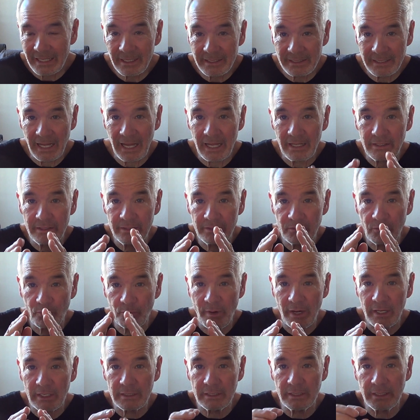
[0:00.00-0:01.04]
not
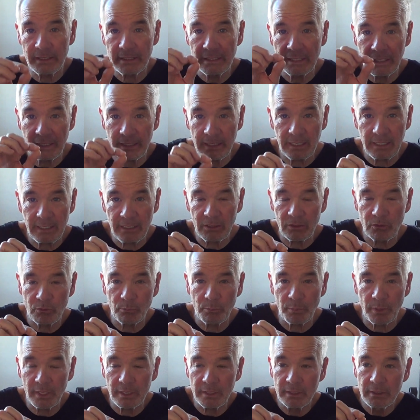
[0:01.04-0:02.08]
directly in the heel,
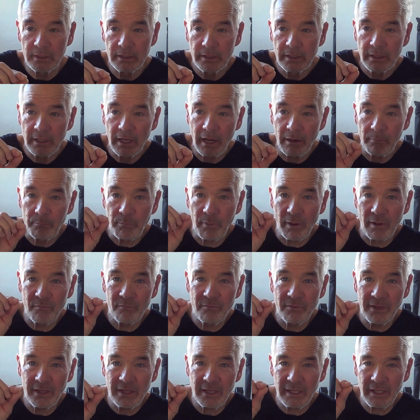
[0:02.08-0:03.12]
but
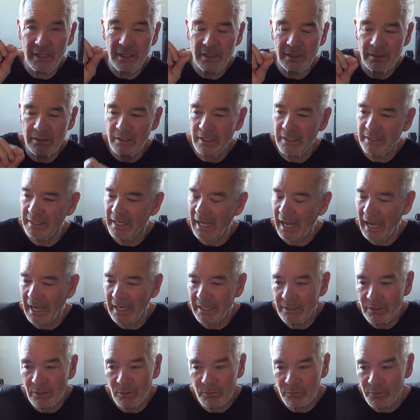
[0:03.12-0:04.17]
above the heel, and
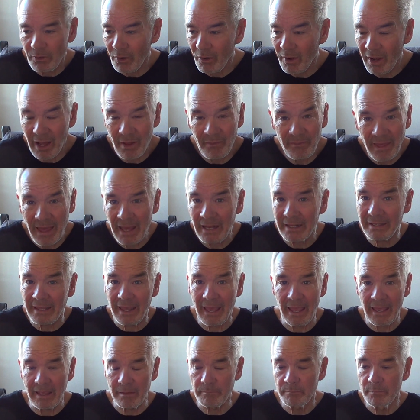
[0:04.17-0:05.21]
I don't know how that
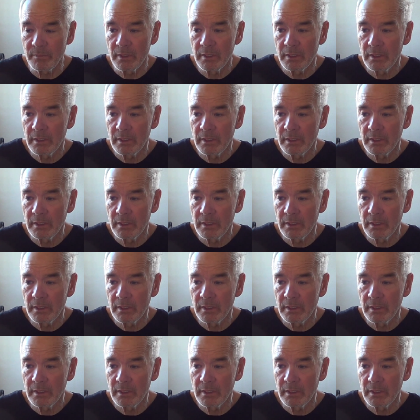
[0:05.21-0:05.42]
came.